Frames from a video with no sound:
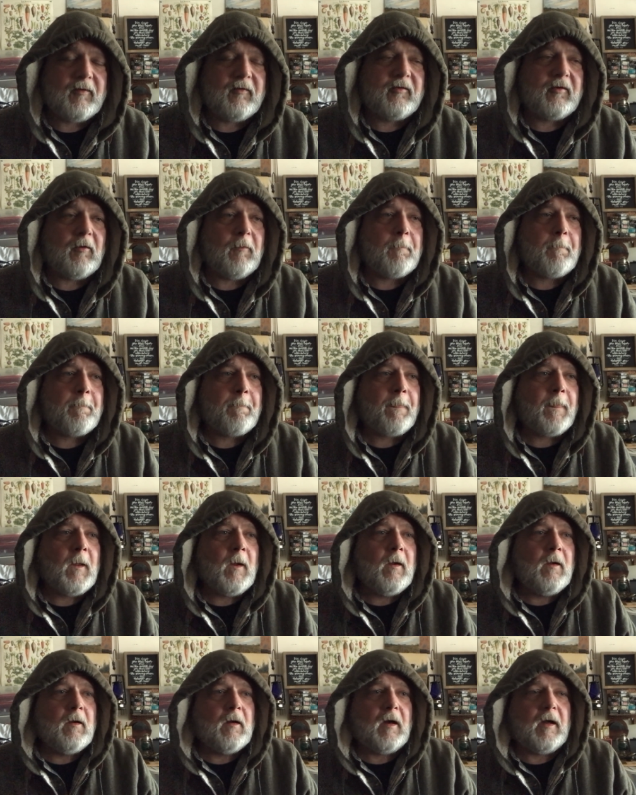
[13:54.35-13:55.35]
And so
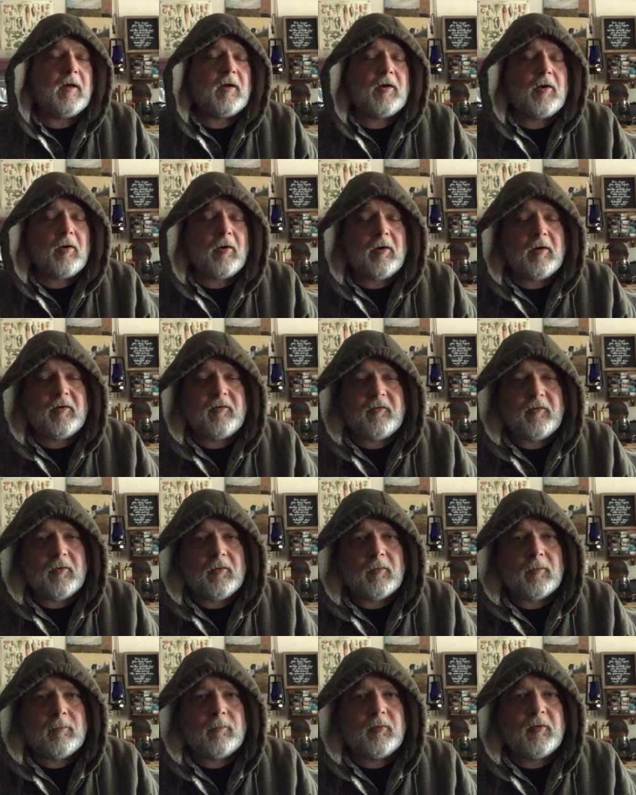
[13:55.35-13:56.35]
I encourage
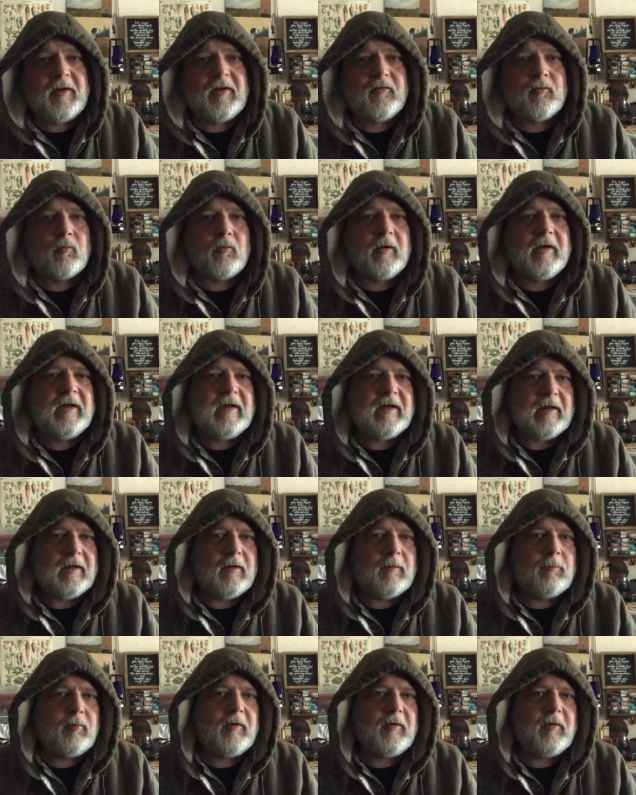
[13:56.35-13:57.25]
you, please read.